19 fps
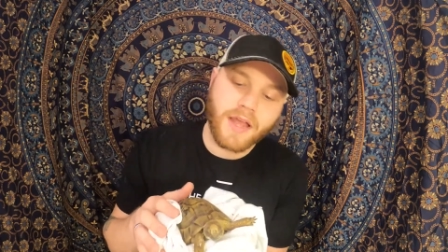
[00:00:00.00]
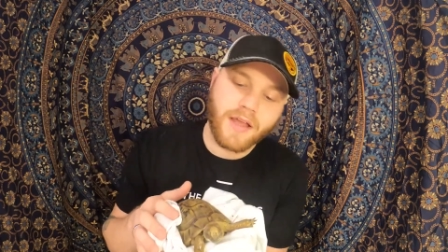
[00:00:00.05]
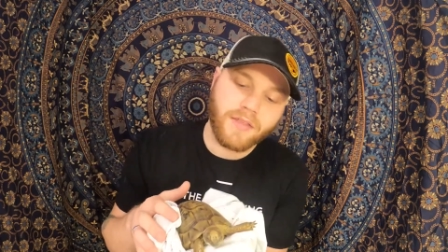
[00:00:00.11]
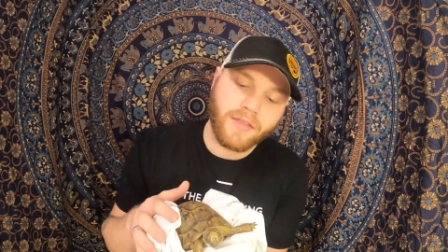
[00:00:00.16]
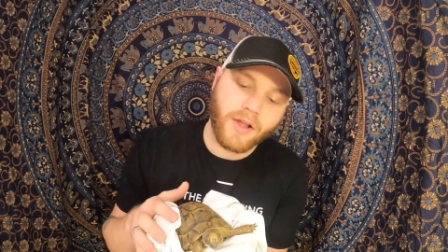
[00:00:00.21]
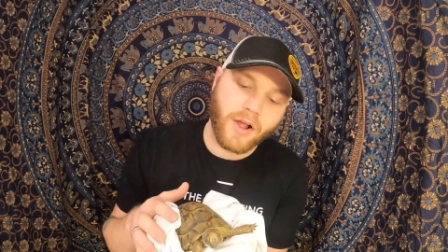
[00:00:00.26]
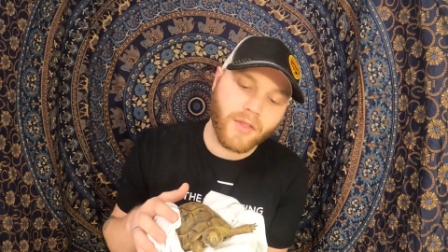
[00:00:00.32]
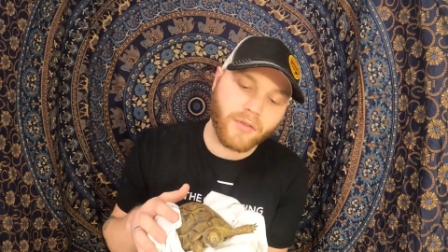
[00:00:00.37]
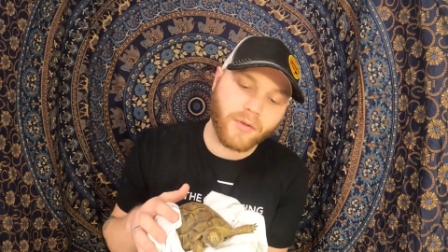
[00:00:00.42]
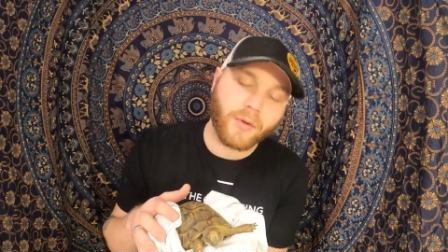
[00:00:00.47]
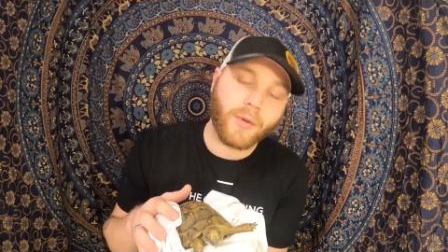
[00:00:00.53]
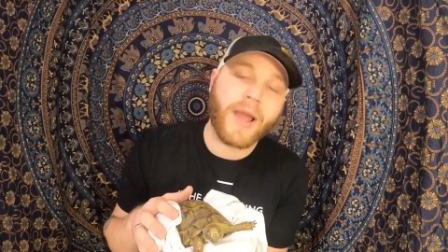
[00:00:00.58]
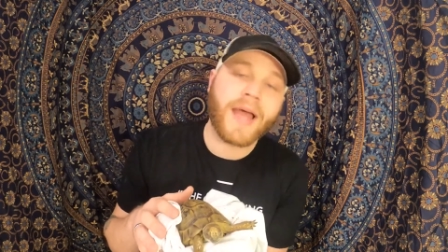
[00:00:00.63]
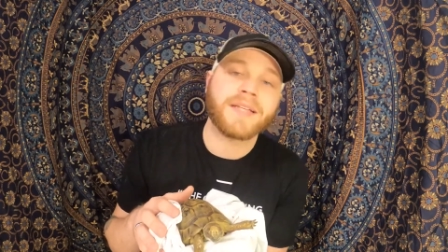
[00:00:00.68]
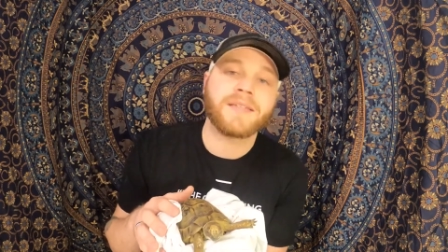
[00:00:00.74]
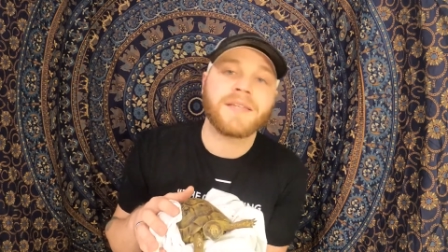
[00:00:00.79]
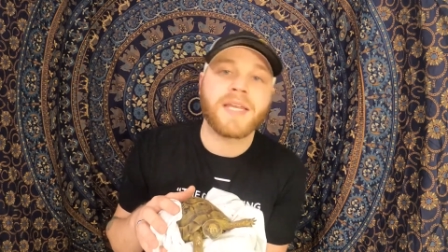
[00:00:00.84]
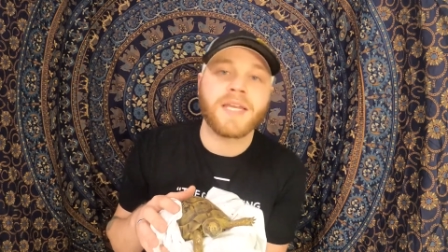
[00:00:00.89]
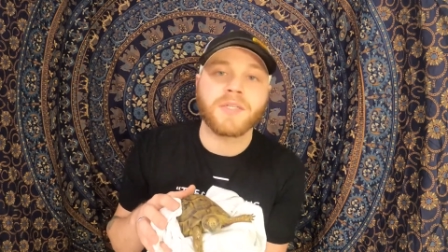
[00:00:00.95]
There are the
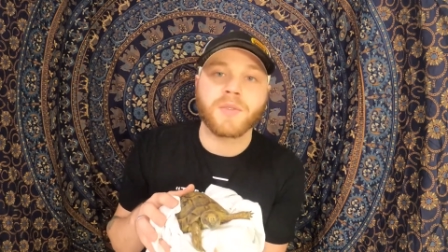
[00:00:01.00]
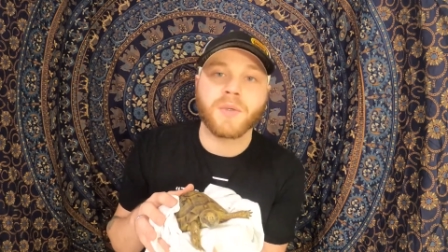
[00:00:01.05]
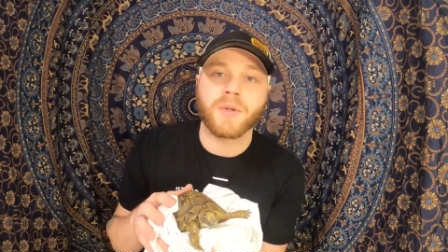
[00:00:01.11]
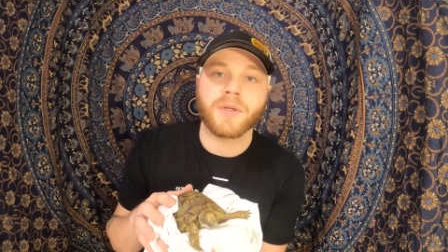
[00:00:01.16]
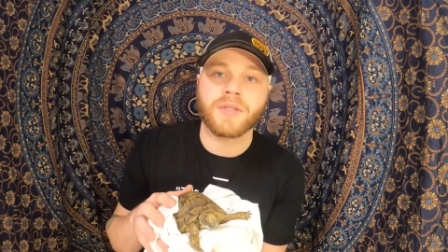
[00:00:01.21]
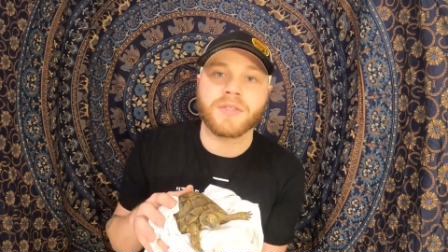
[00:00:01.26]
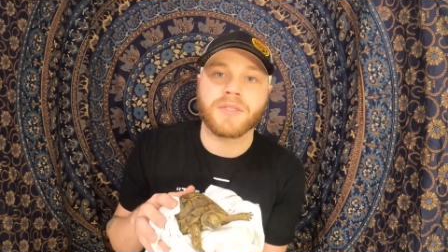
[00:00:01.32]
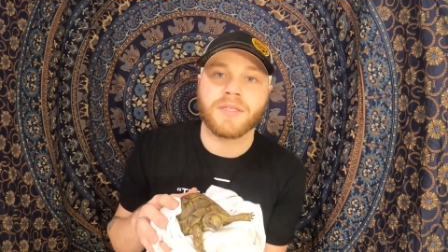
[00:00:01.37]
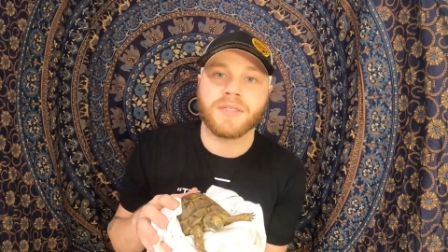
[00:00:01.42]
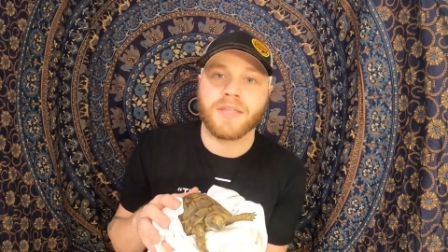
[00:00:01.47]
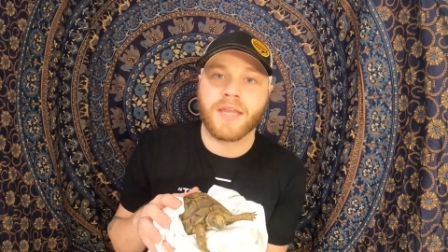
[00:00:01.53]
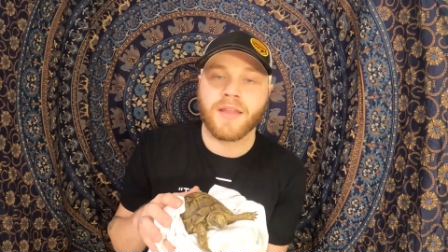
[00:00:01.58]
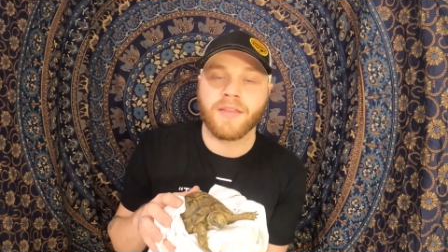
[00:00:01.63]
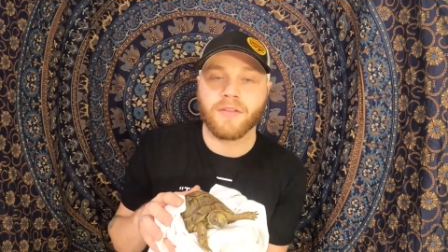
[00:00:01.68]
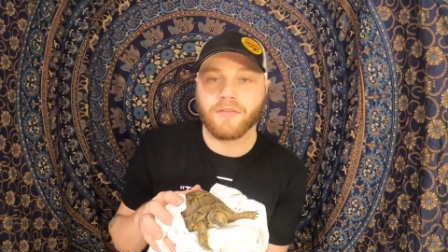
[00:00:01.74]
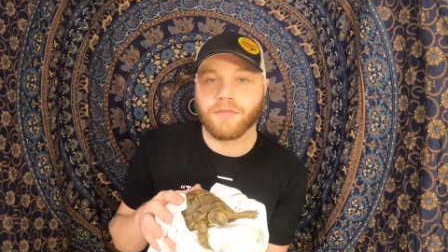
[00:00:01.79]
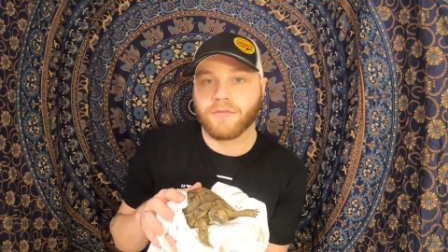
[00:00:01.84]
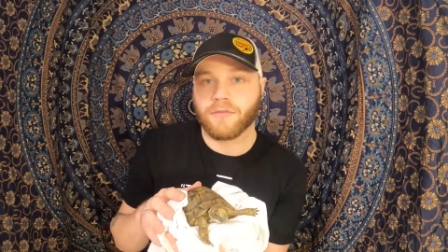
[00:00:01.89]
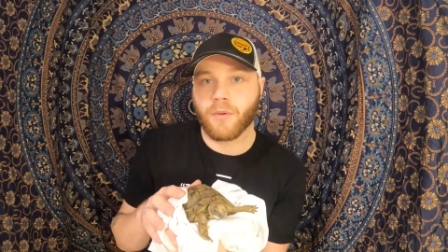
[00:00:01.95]
grassland tortoises and
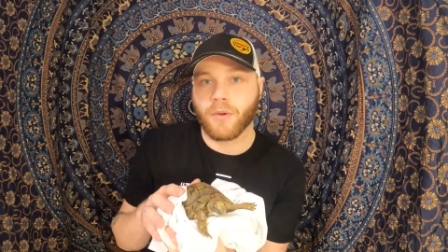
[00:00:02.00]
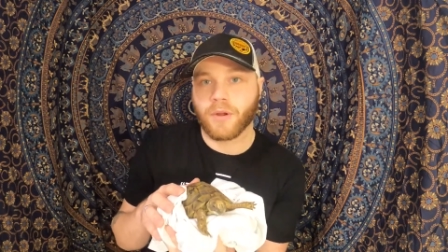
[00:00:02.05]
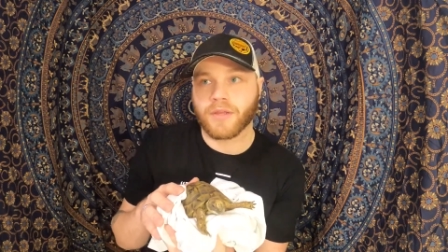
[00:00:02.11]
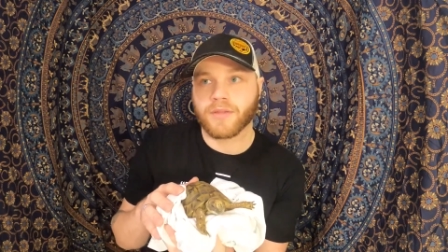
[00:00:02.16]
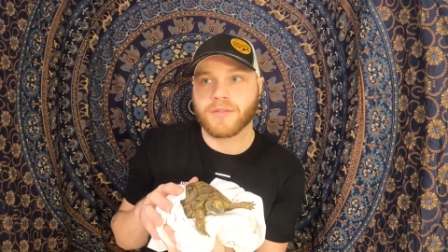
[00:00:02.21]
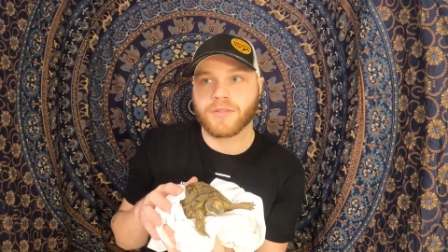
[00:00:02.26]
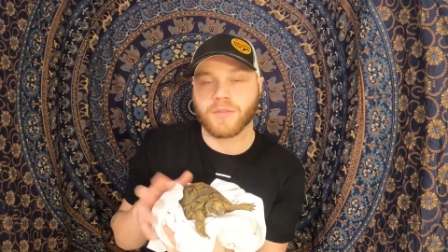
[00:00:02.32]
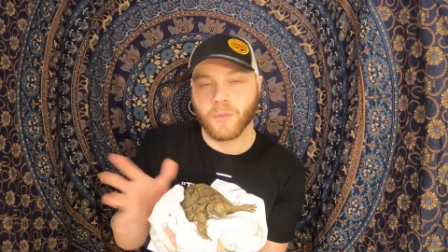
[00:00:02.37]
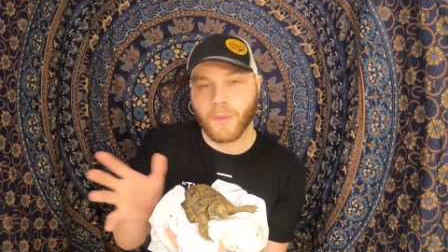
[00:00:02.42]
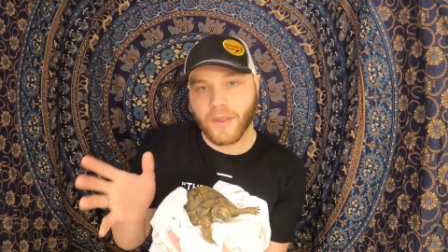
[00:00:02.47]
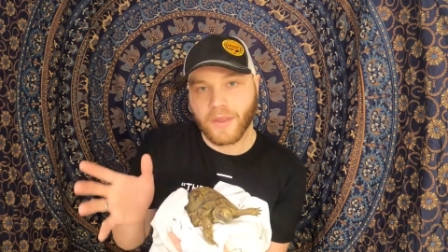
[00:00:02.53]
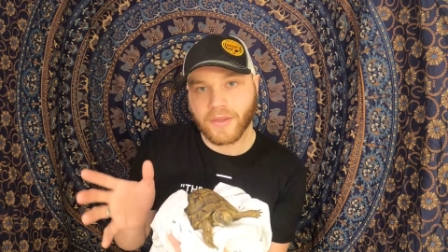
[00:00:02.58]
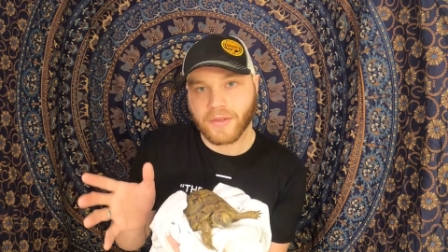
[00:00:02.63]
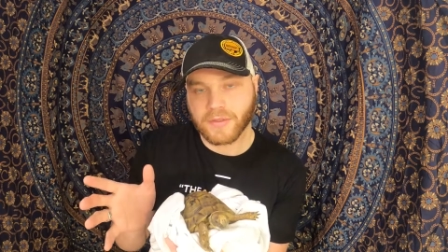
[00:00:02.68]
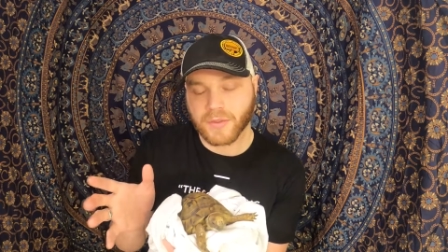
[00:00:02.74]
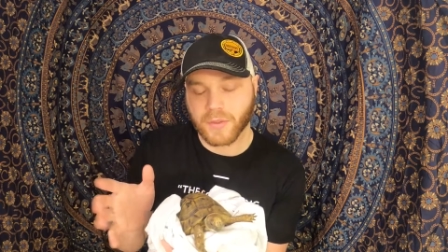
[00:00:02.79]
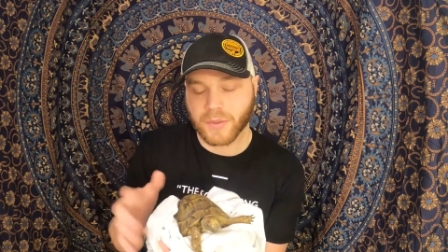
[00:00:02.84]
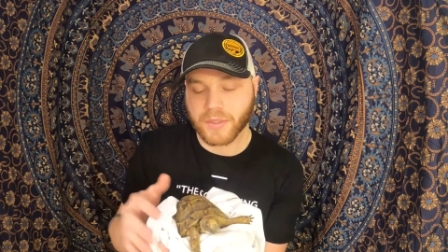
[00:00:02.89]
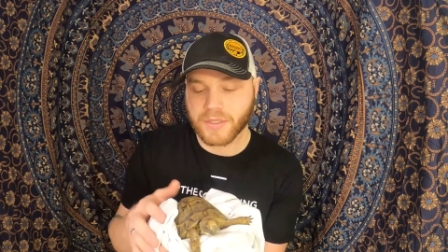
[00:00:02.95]
the
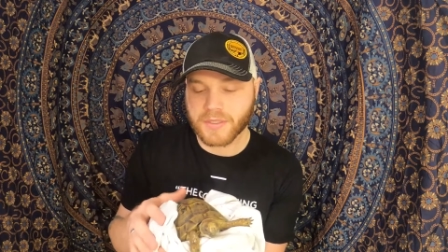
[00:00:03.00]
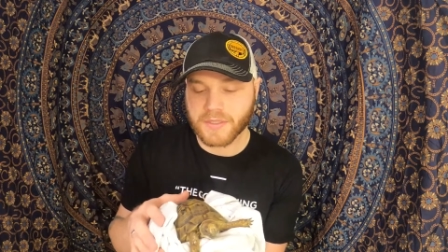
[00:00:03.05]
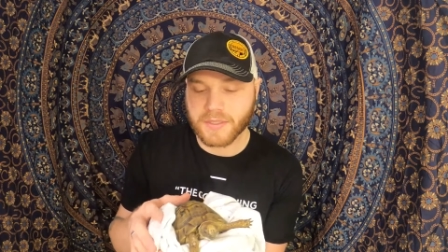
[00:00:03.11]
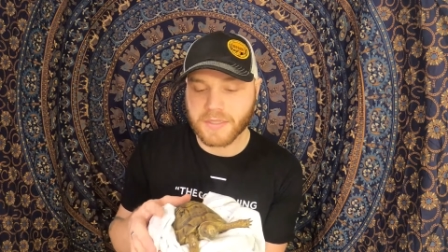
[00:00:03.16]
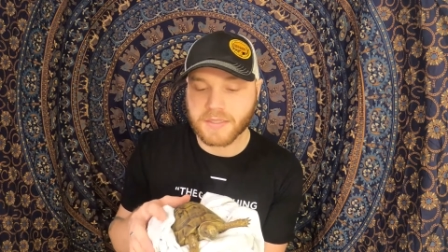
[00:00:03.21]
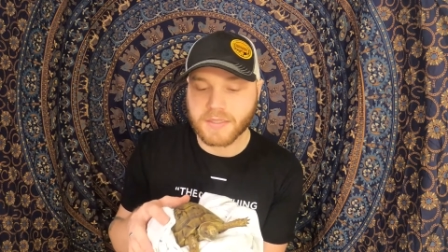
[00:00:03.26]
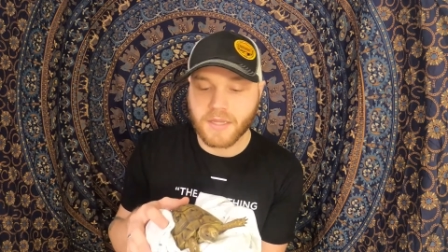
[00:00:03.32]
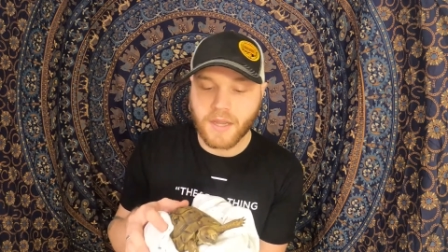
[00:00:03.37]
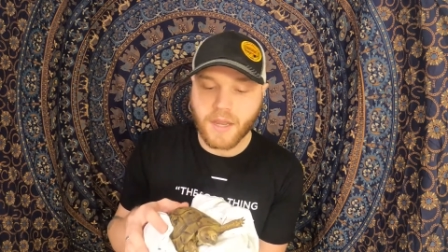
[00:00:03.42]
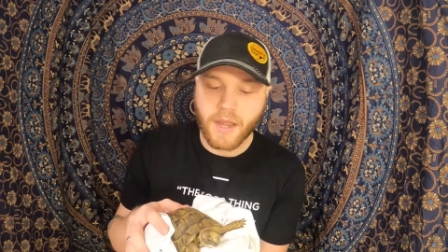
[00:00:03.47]
forest-dwelling tortoises.